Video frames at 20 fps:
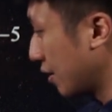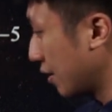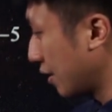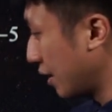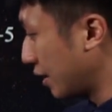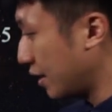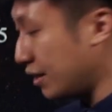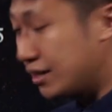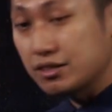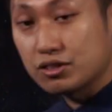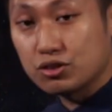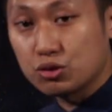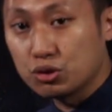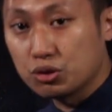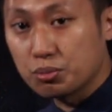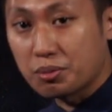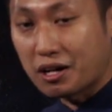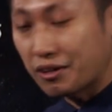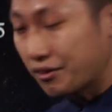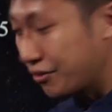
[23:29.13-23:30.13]
This is 2 to
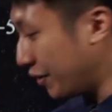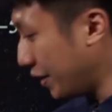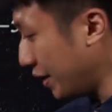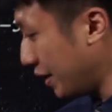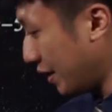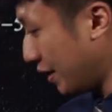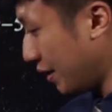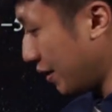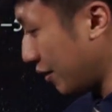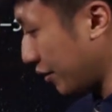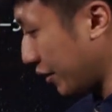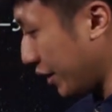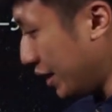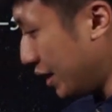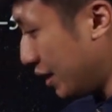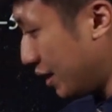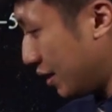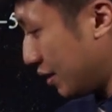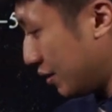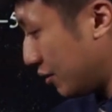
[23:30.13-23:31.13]
the power 3,
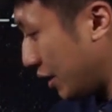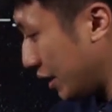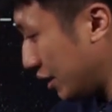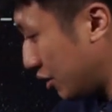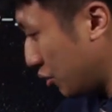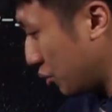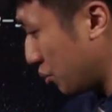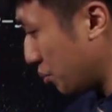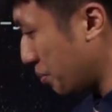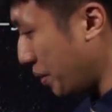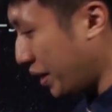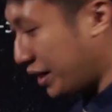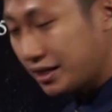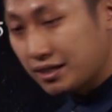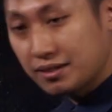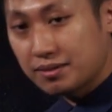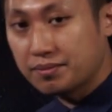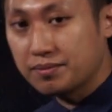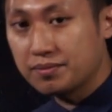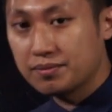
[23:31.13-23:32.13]
okay? Try to make
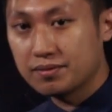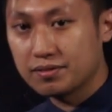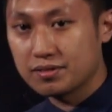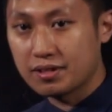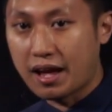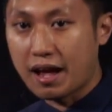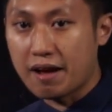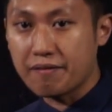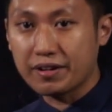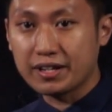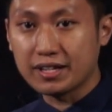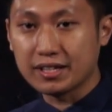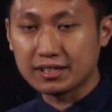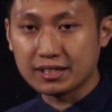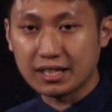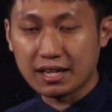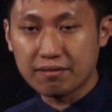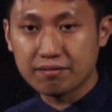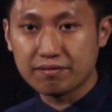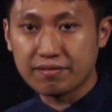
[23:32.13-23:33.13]
them having the
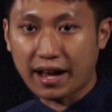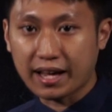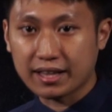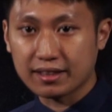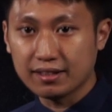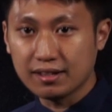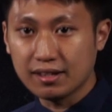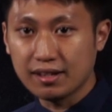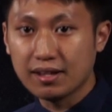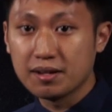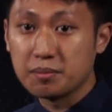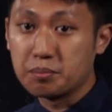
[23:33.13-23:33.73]
same factor,